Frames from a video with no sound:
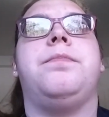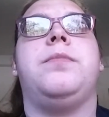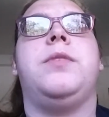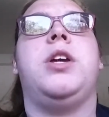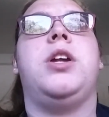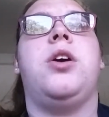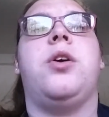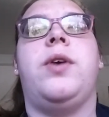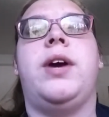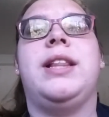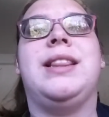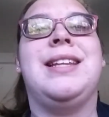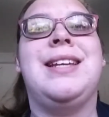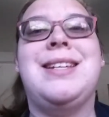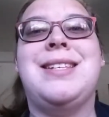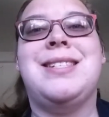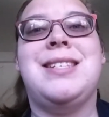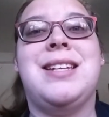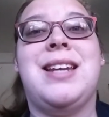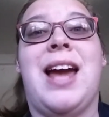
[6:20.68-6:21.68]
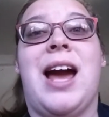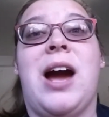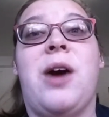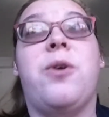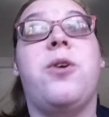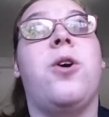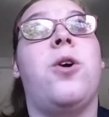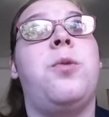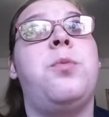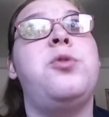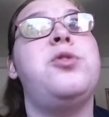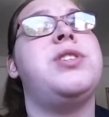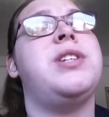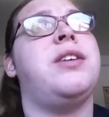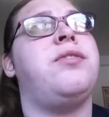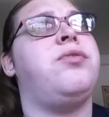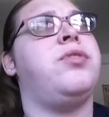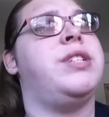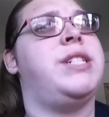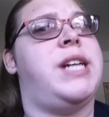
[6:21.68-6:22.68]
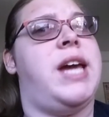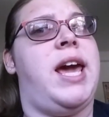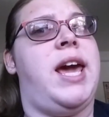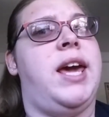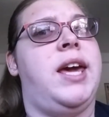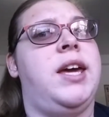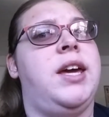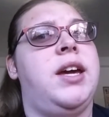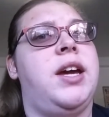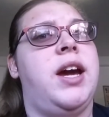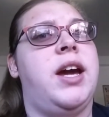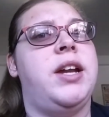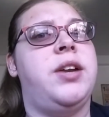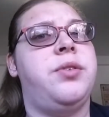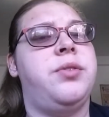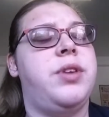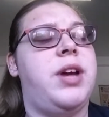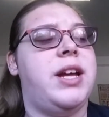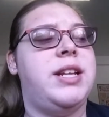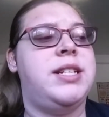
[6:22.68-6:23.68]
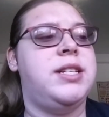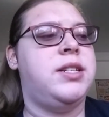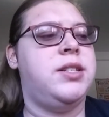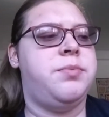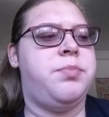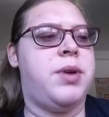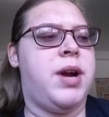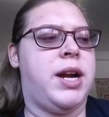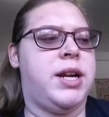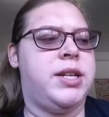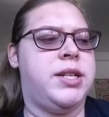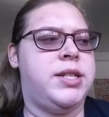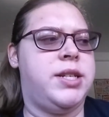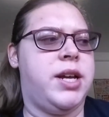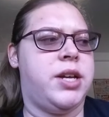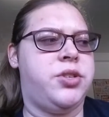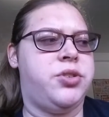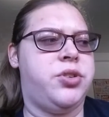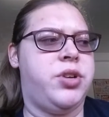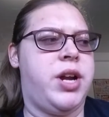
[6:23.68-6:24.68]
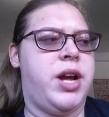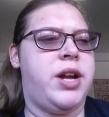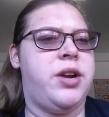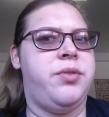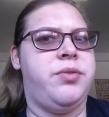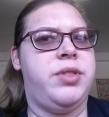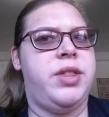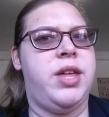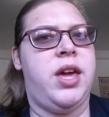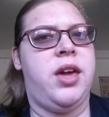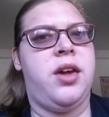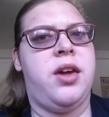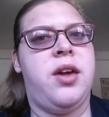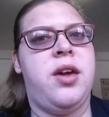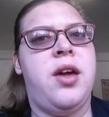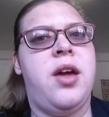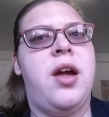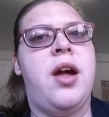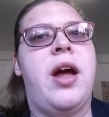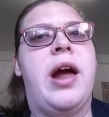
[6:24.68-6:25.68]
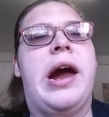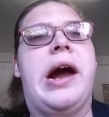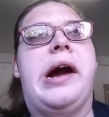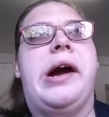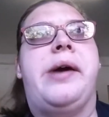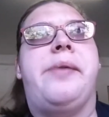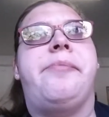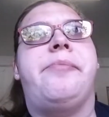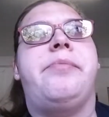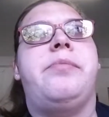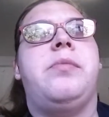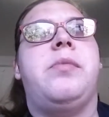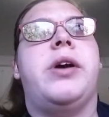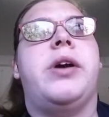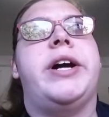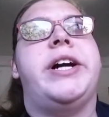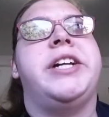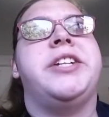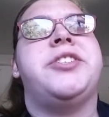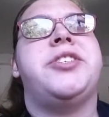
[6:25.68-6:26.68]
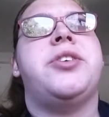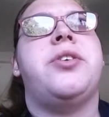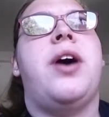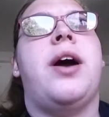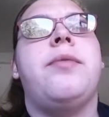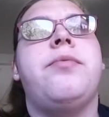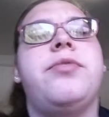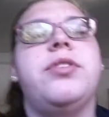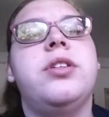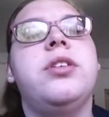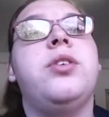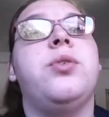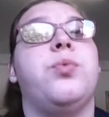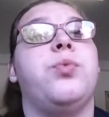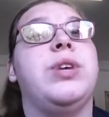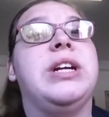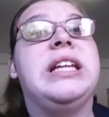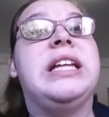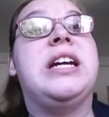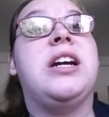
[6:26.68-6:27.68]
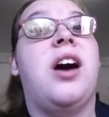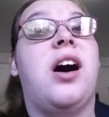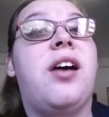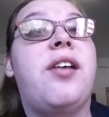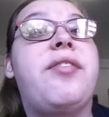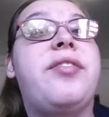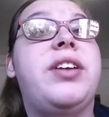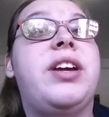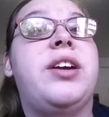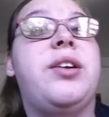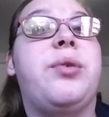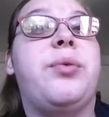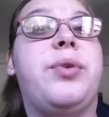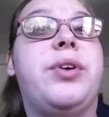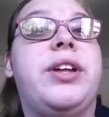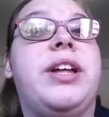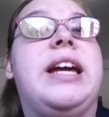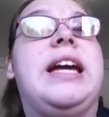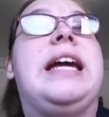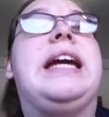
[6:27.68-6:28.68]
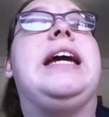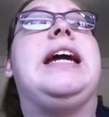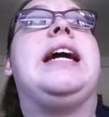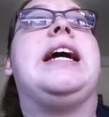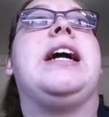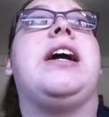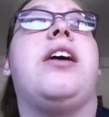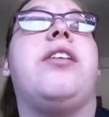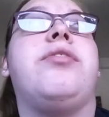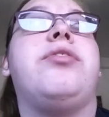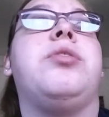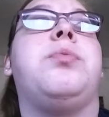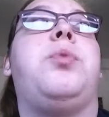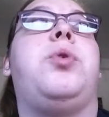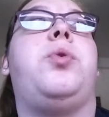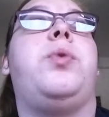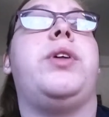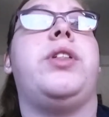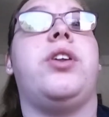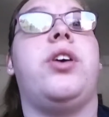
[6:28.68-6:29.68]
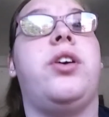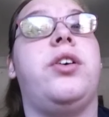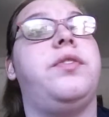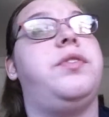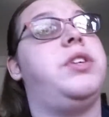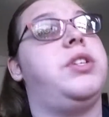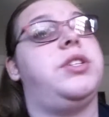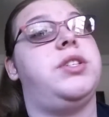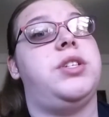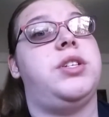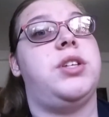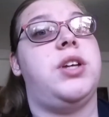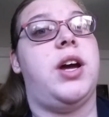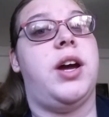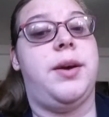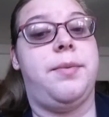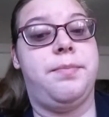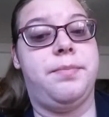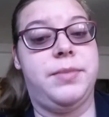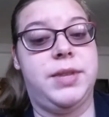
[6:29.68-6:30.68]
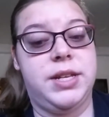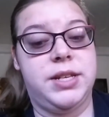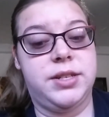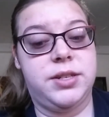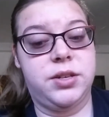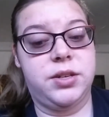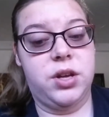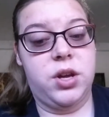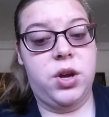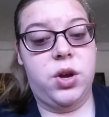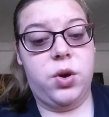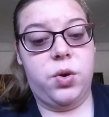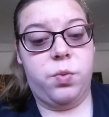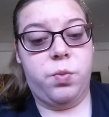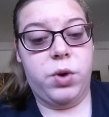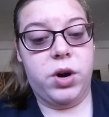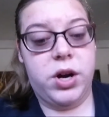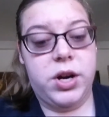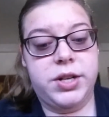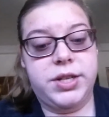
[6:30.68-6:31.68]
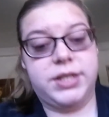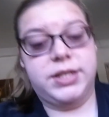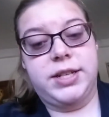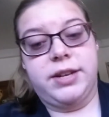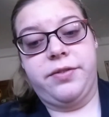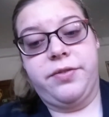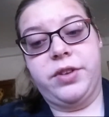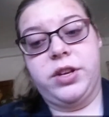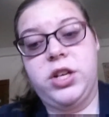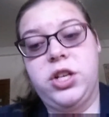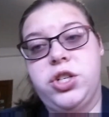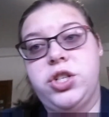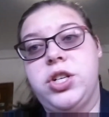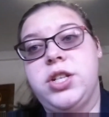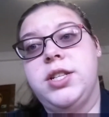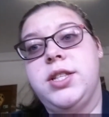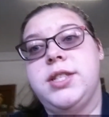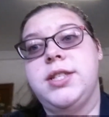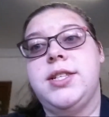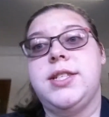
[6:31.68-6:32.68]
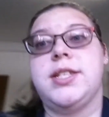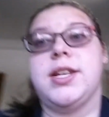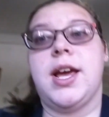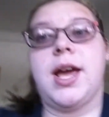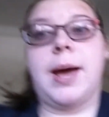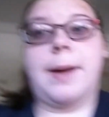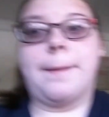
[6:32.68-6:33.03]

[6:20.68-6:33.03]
you know, at least an hour almost every day. I didn't practice yesterday, I don't think. And so I'm feeling really confident and really comfortable with all this these words and definitions,